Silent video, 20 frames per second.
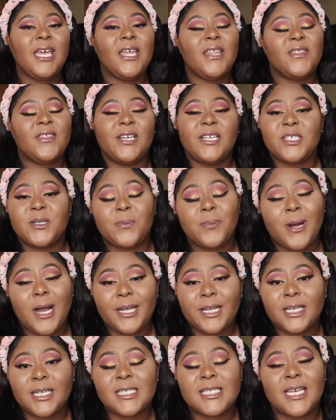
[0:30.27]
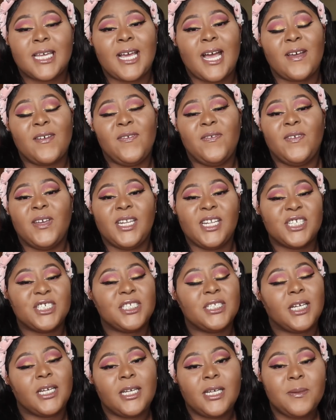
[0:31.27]
these are products that I
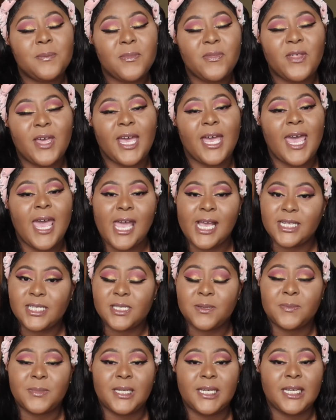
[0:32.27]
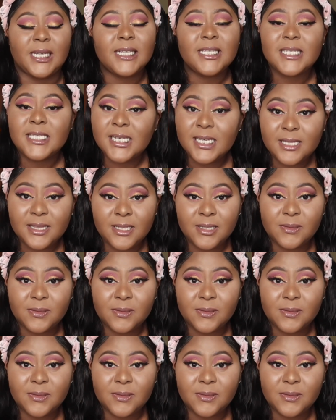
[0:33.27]
finished up that had some dents in